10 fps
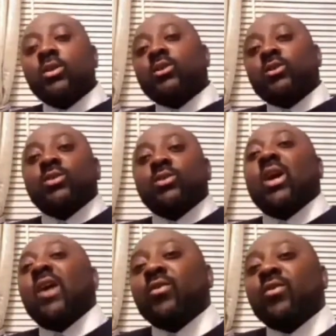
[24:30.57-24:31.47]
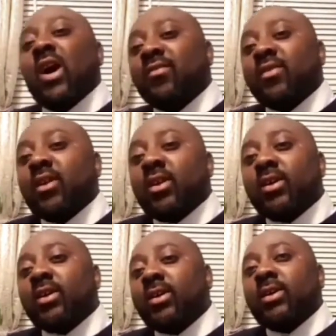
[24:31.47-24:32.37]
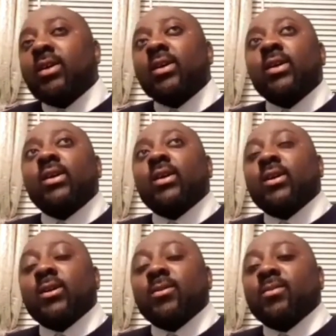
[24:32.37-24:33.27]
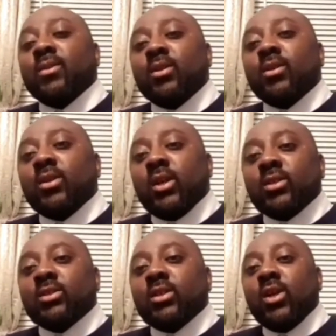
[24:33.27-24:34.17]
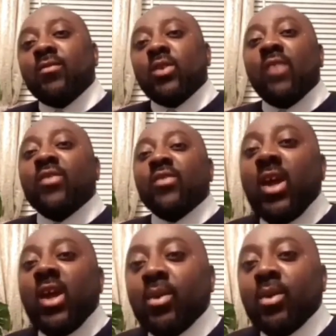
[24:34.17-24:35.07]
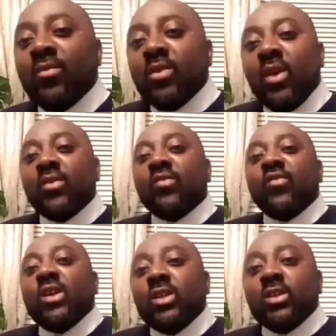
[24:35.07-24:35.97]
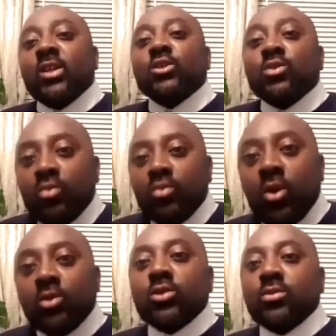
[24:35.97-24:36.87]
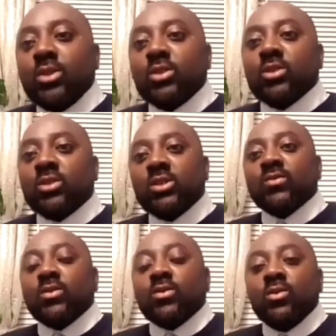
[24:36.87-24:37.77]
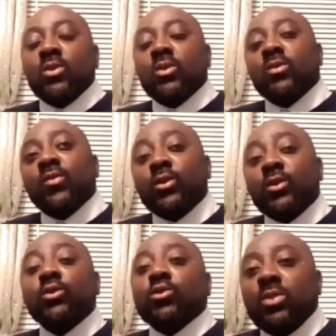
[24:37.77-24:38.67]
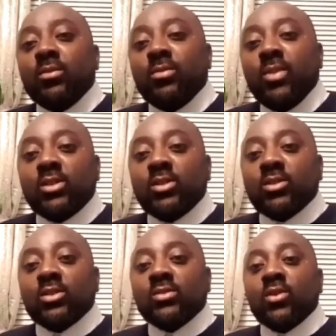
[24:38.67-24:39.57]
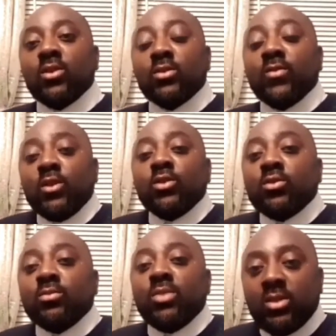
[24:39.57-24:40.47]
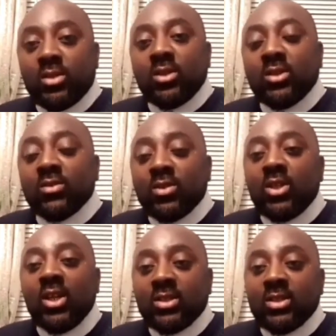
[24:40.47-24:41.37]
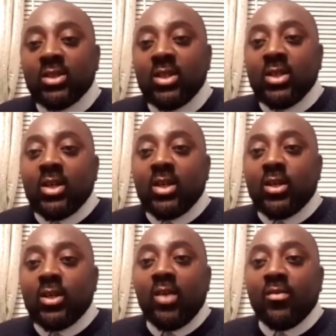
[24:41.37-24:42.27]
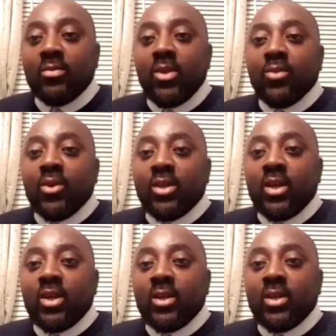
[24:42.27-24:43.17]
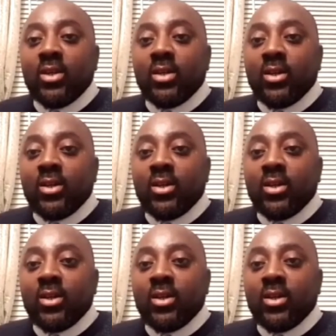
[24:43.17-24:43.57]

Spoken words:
you still have to have the you know, like you say, you have to have the aim, you have to have the feeling that you want to be successful for you to be much successful, or for you to be successful. So yes, you have a big point there. And